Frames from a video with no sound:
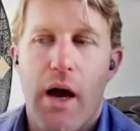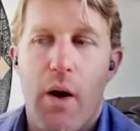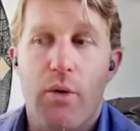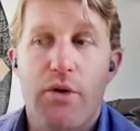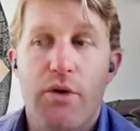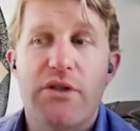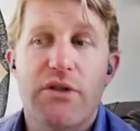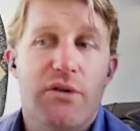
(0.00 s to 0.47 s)

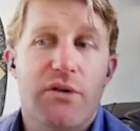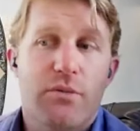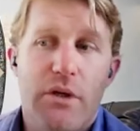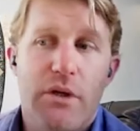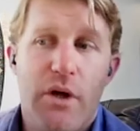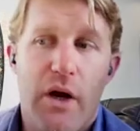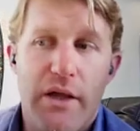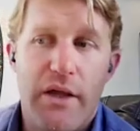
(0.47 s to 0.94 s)
which is,
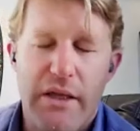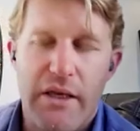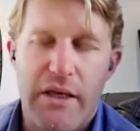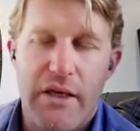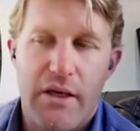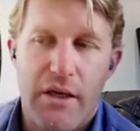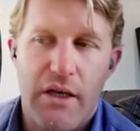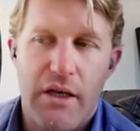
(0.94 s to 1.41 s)
I
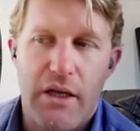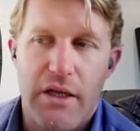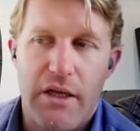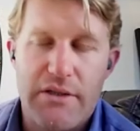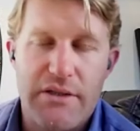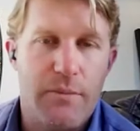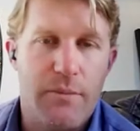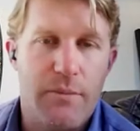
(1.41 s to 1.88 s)
think,
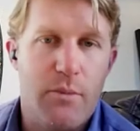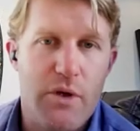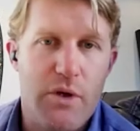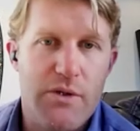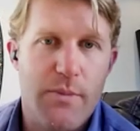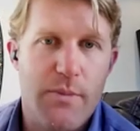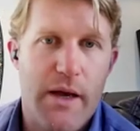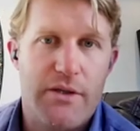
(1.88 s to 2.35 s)
in some
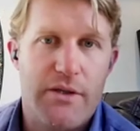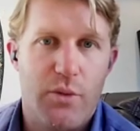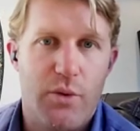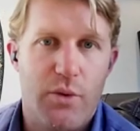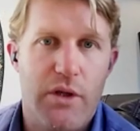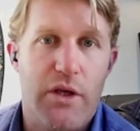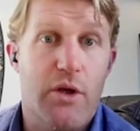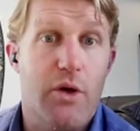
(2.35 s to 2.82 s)

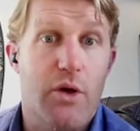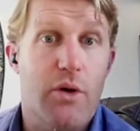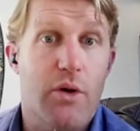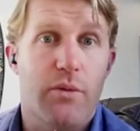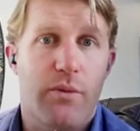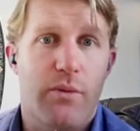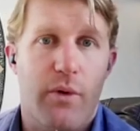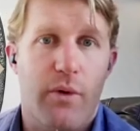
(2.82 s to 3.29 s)
respects, really
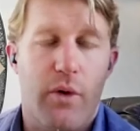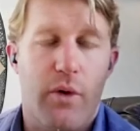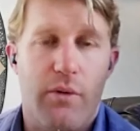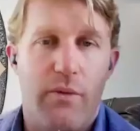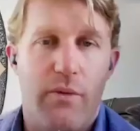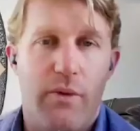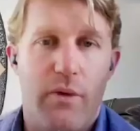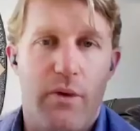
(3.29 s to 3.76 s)
good
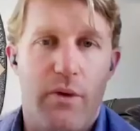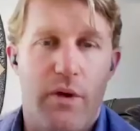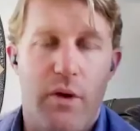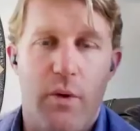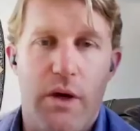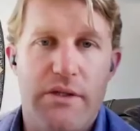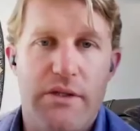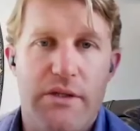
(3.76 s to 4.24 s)
for the
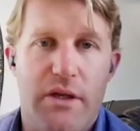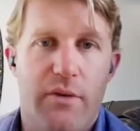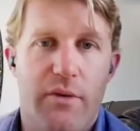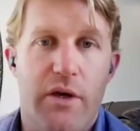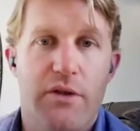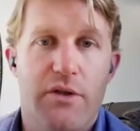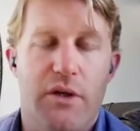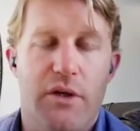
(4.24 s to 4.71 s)
U.S.
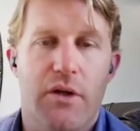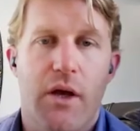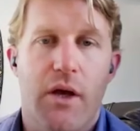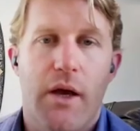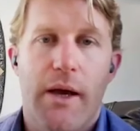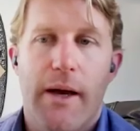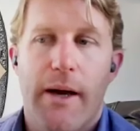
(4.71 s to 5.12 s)
innovation.